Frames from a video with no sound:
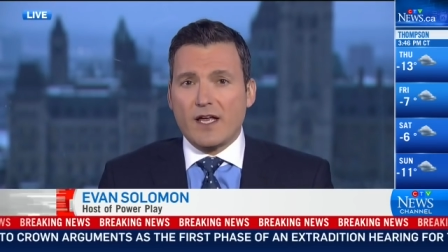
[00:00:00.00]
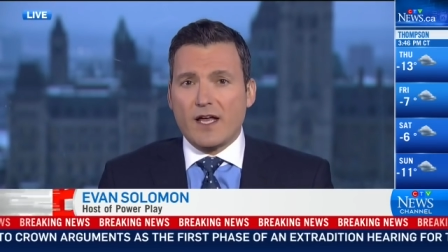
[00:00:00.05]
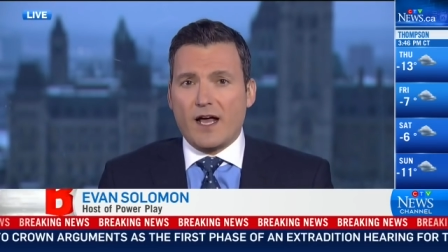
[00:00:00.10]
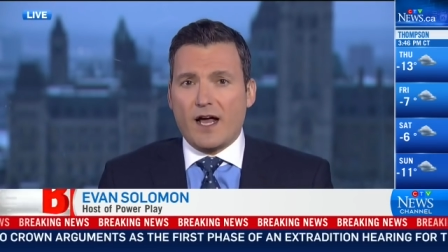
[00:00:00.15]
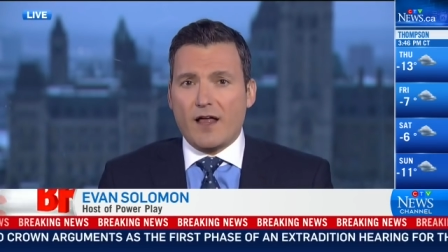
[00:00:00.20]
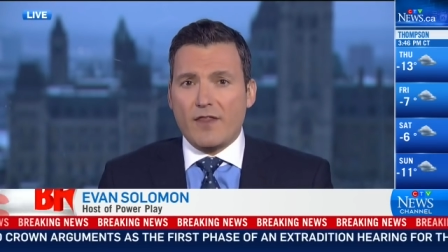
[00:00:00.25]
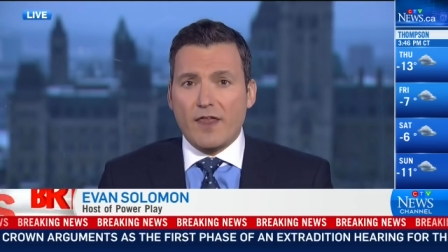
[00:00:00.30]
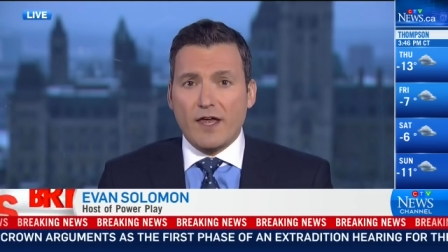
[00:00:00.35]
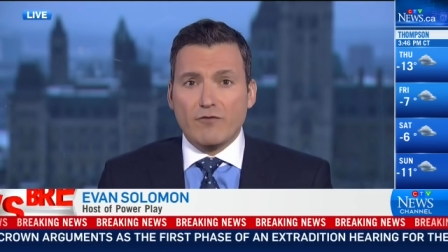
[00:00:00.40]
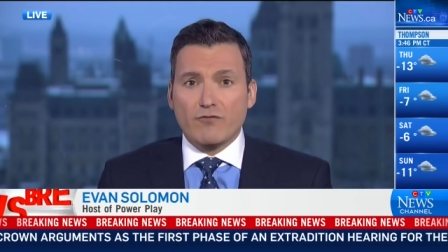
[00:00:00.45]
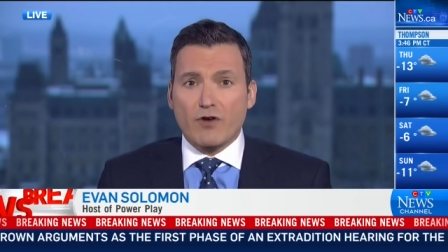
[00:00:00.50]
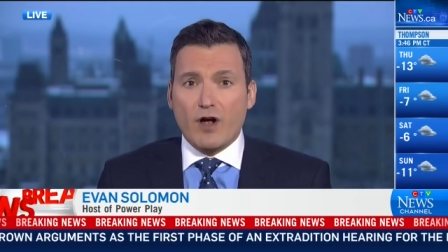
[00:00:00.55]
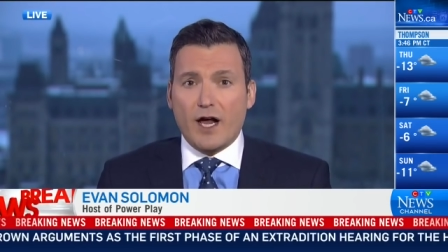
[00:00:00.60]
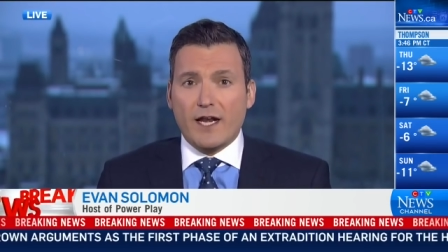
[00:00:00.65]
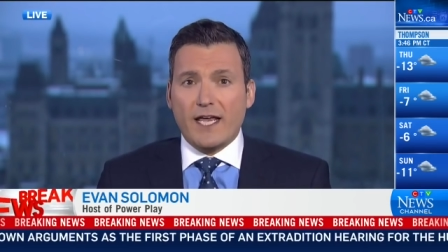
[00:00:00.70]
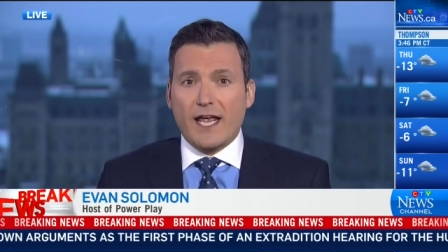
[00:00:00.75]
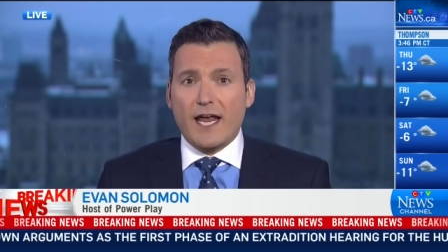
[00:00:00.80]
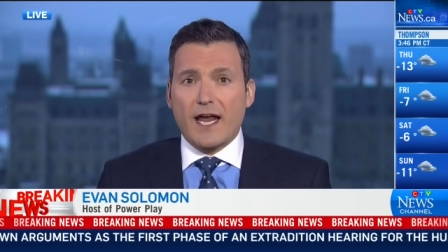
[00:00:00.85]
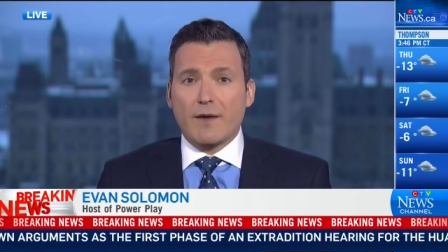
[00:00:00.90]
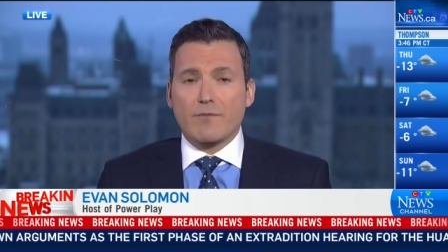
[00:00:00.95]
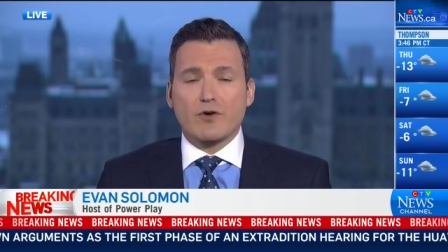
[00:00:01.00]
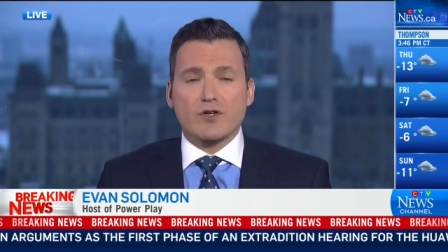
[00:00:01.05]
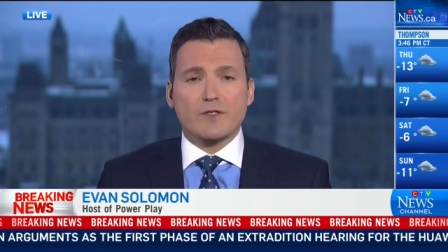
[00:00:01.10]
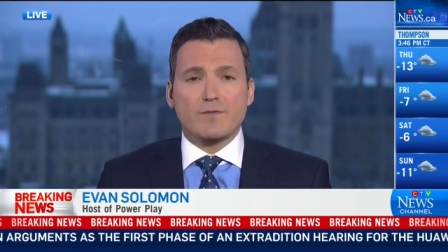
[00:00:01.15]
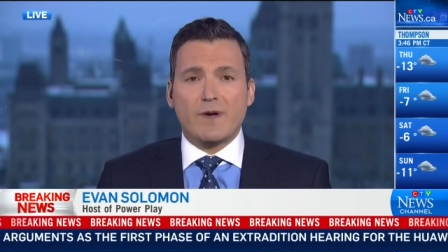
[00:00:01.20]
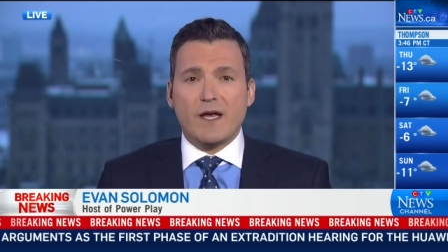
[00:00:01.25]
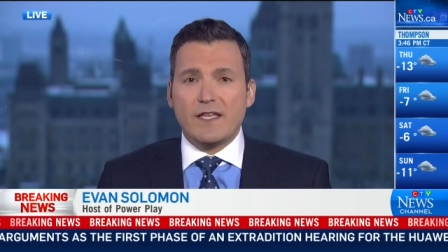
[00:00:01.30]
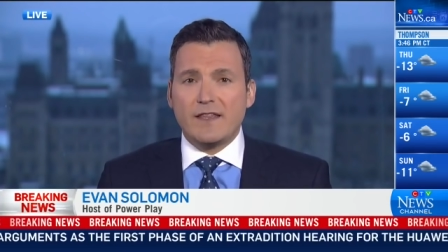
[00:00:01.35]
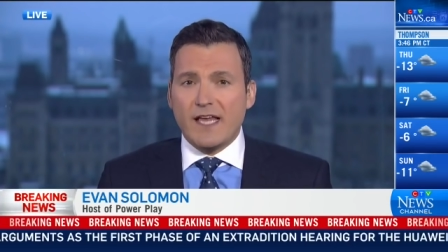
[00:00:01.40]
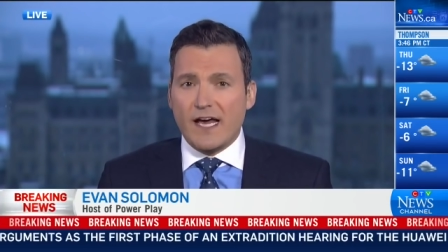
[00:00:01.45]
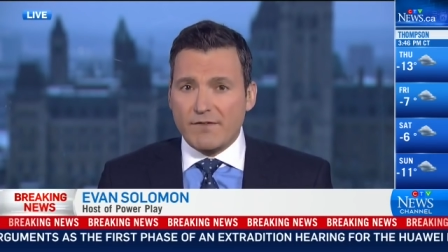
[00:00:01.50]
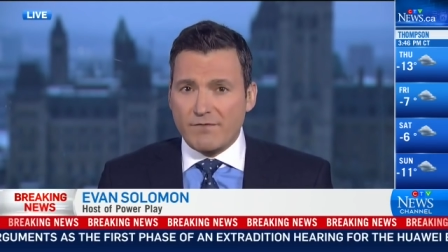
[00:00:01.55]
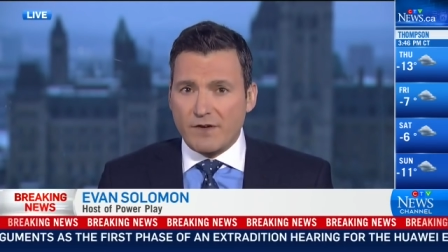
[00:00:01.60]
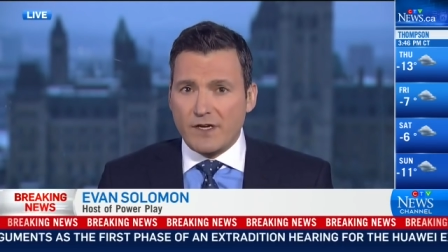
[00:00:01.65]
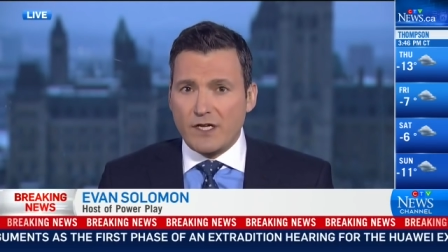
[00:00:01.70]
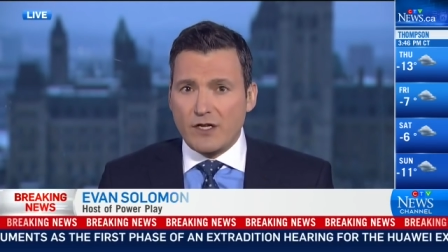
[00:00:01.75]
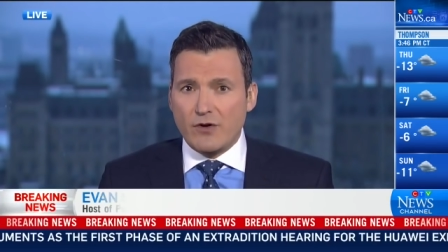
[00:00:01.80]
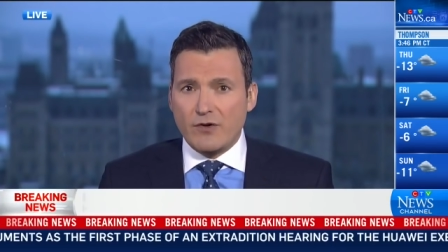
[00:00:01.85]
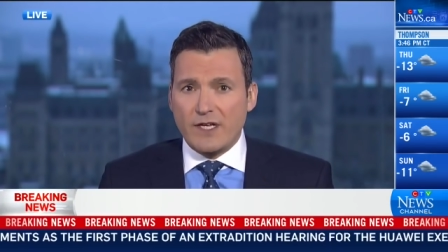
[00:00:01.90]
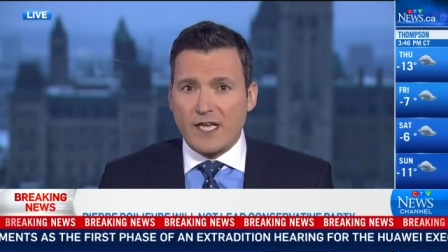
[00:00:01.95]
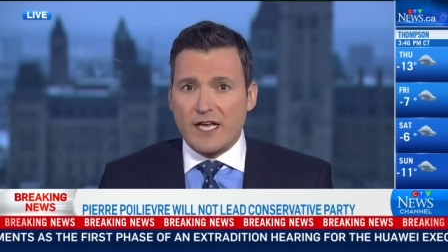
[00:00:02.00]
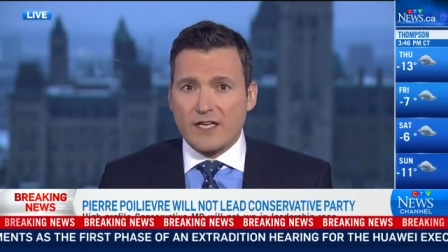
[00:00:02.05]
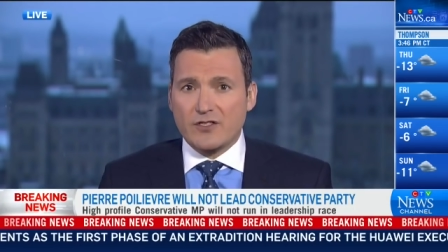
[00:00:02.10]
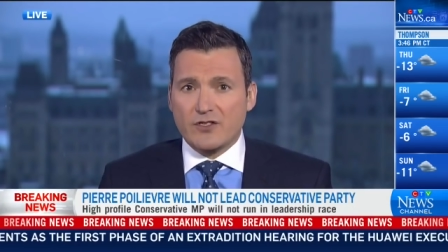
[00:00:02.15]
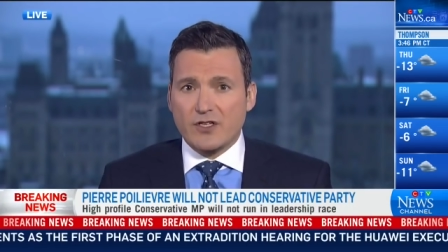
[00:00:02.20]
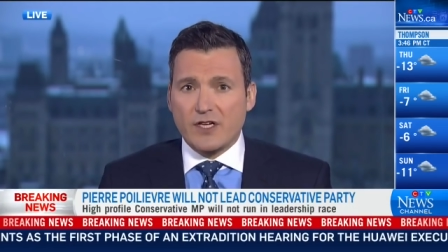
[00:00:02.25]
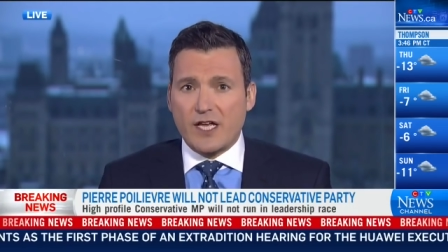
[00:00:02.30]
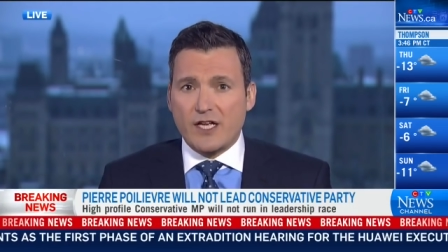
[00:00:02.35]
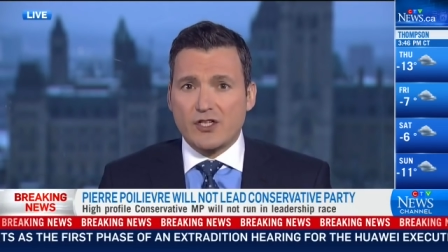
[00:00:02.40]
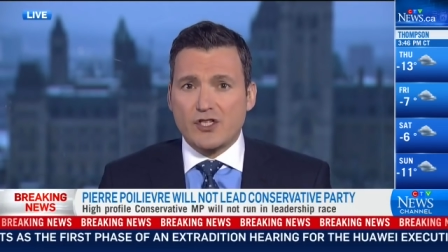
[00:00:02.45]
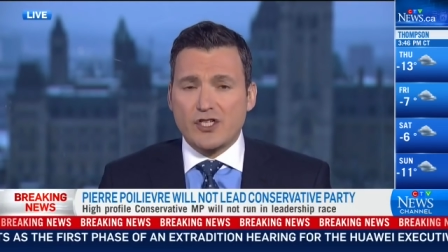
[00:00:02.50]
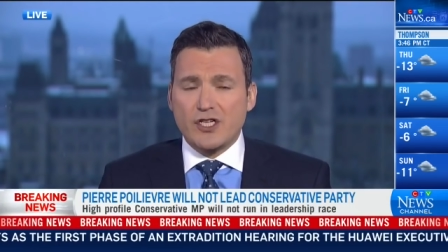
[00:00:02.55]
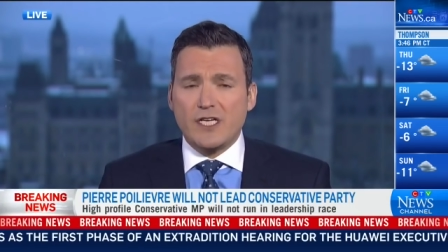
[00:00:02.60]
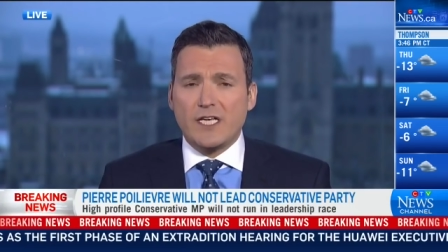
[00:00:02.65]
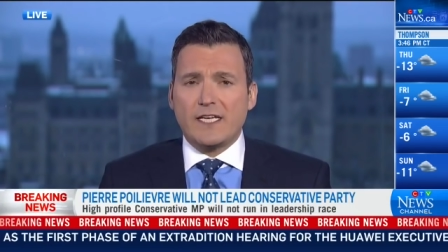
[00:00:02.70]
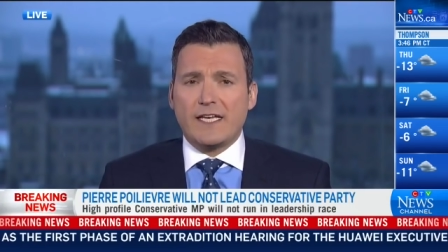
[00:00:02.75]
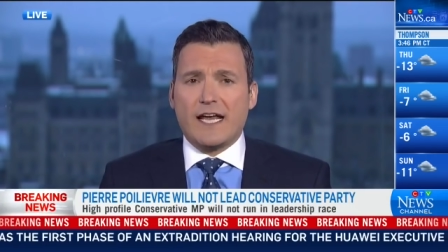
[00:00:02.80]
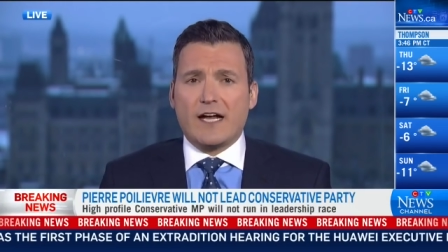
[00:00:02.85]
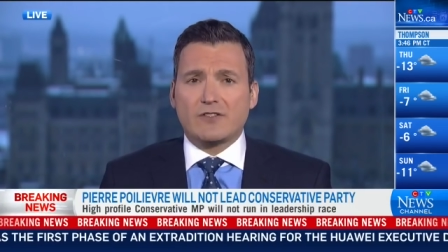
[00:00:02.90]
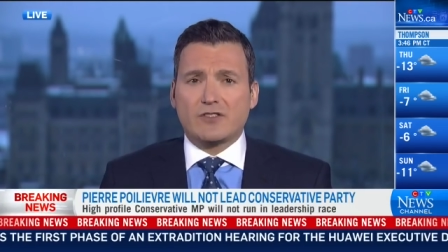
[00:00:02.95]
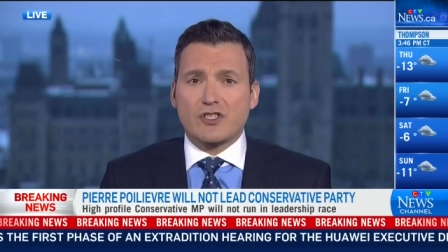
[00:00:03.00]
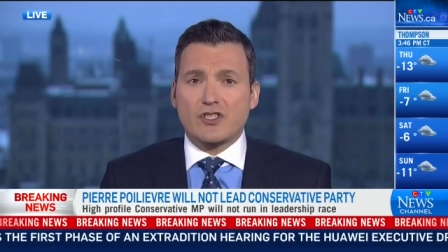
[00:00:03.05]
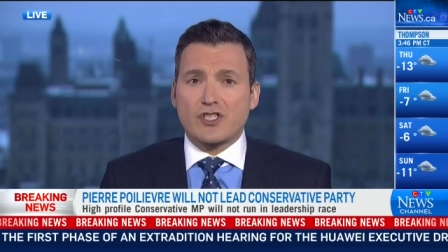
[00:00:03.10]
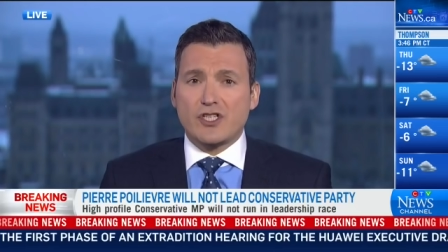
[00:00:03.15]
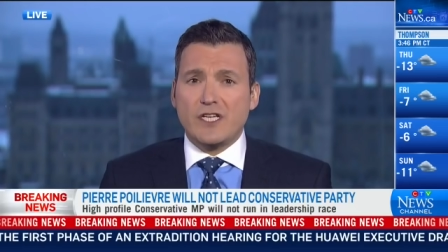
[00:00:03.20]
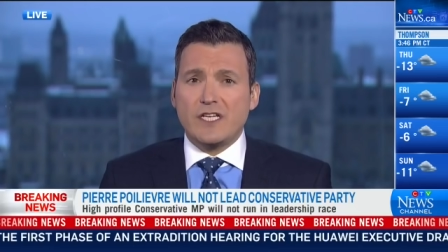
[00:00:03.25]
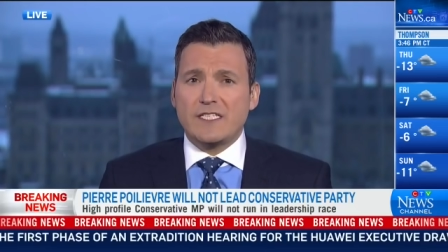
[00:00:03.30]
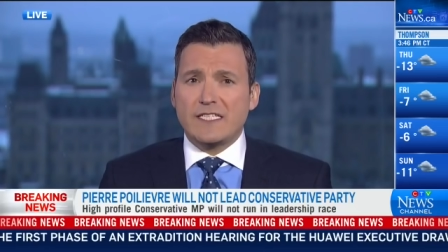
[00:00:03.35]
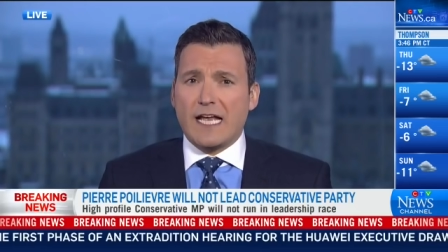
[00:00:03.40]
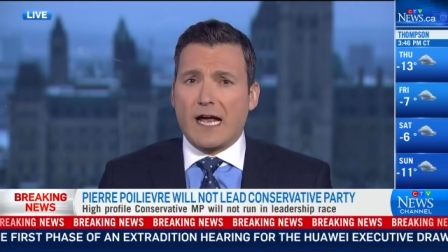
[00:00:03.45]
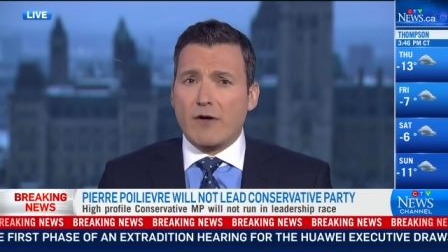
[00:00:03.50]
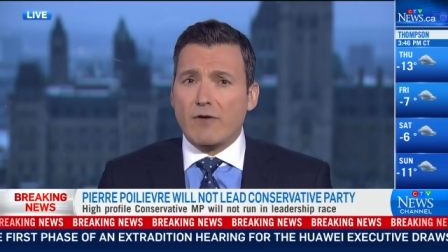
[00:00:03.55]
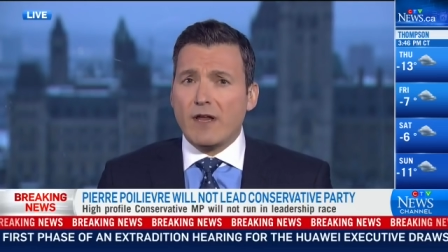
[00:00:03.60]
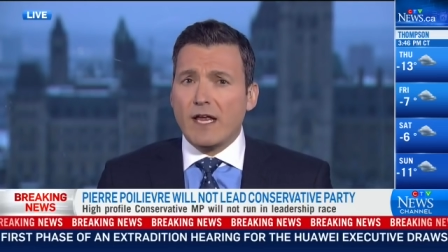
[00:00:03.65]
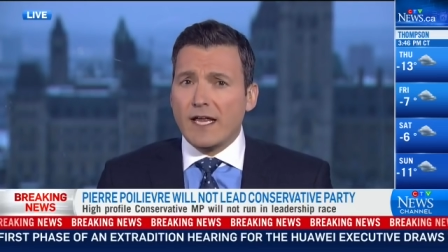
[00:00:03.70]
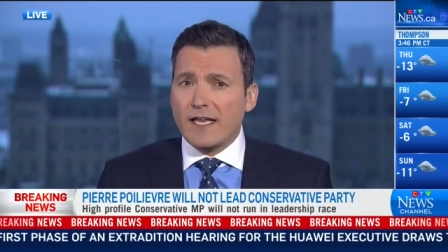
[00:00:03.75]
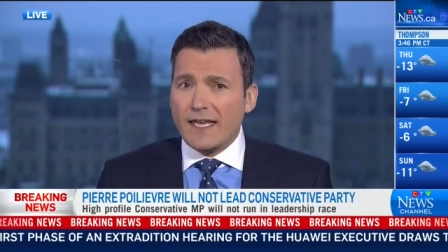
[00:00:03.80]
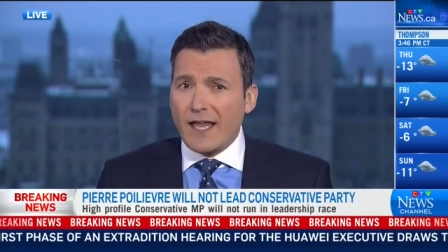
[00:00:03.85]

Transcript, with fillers: Uh, then Rona Ambrose made that video yesterday, and she announces she's out.